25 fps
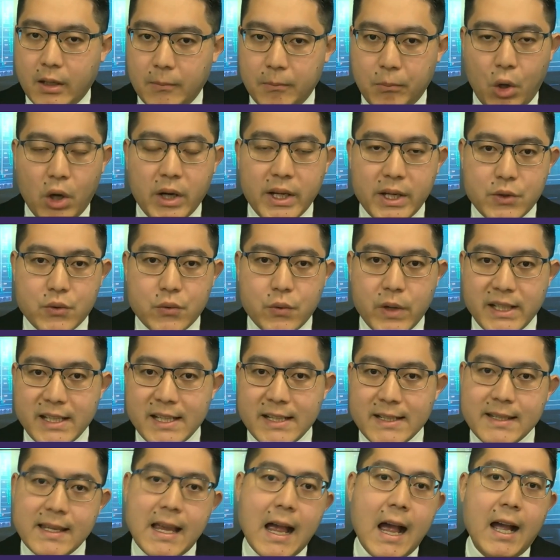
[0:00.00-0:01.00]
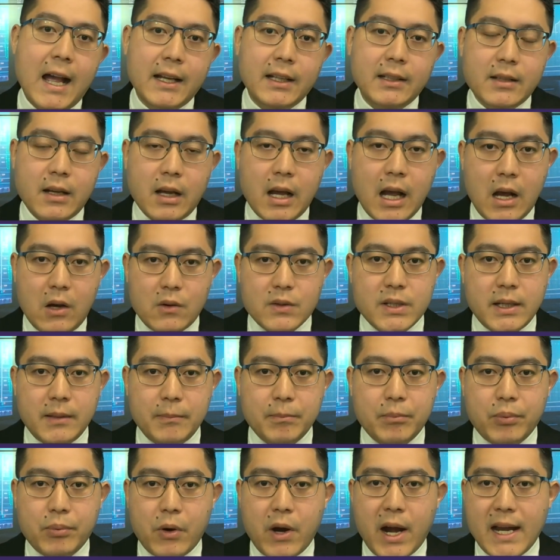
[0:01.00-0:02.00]
the mortgage rate is high, the
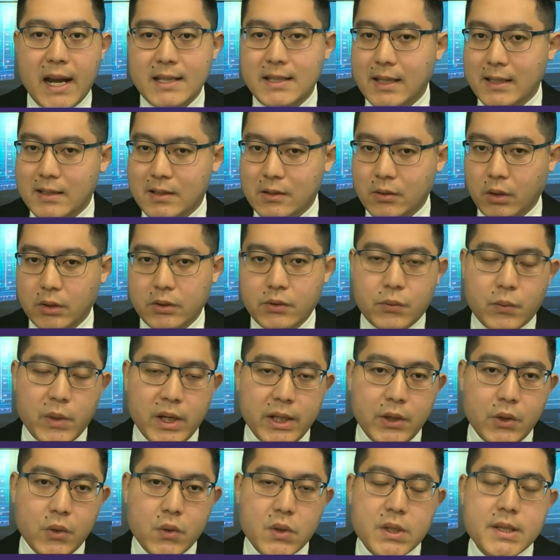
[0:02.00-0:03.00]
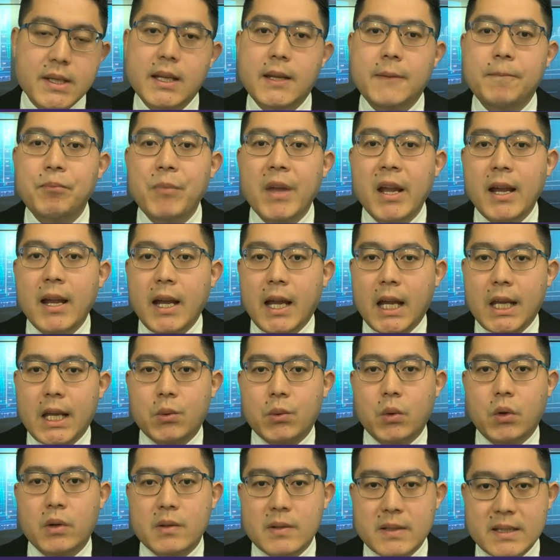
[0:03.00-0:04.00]
housing price is not reducing,
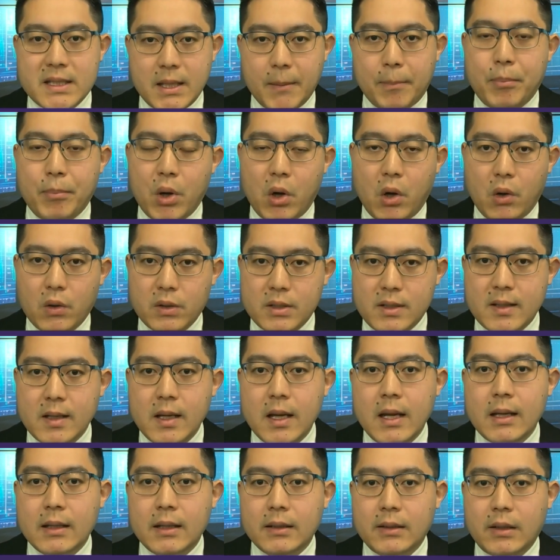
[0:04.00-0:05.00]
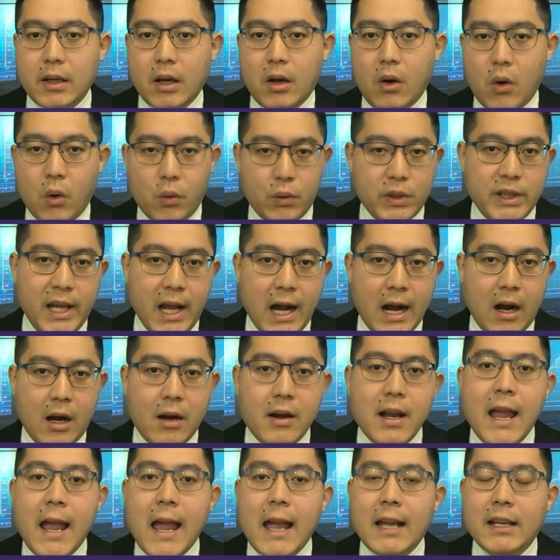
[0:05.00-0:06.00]
it will support the
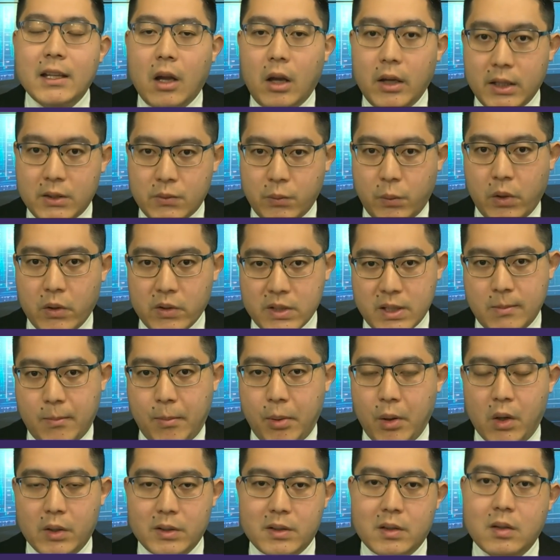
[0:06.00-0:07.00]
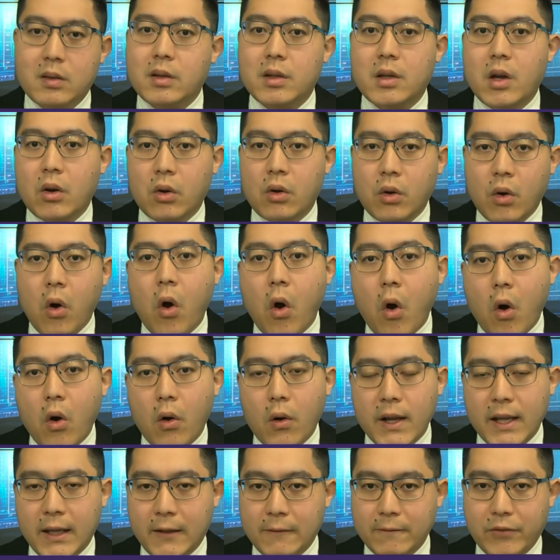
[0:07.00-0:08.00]
OER and it will support the
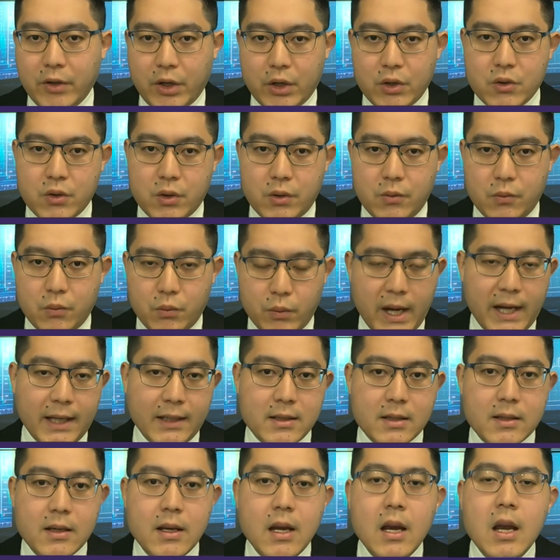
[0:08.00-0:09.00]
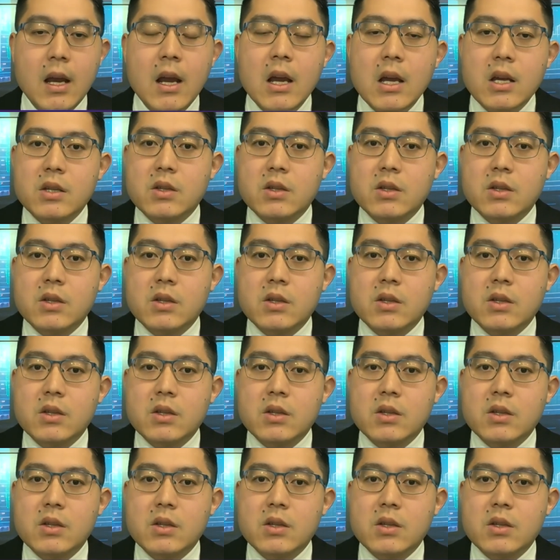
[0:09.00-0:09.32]
core inflation rate.